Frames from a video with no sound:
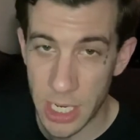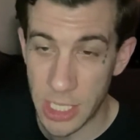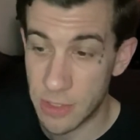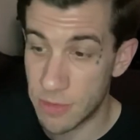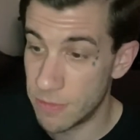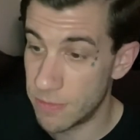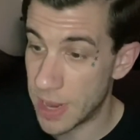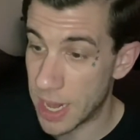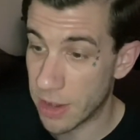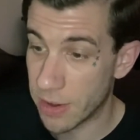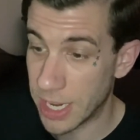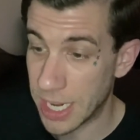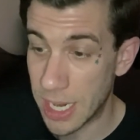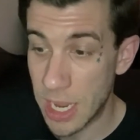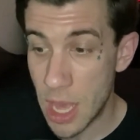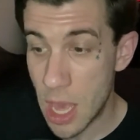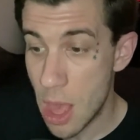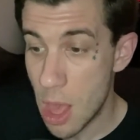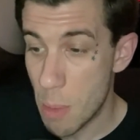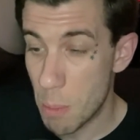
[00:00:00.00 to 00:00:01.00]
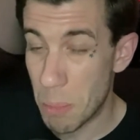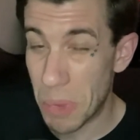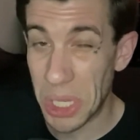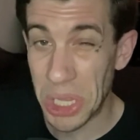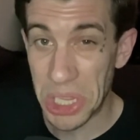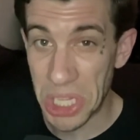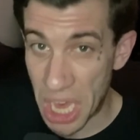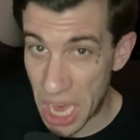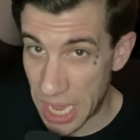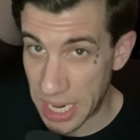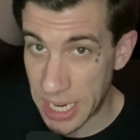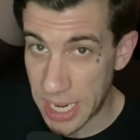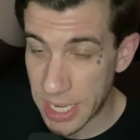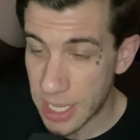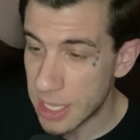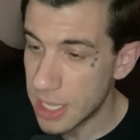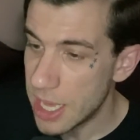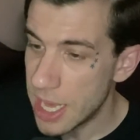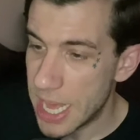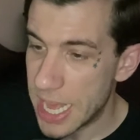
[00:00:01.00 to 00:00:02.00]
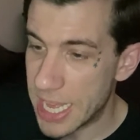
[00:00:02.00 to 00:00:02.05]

It's very melodic.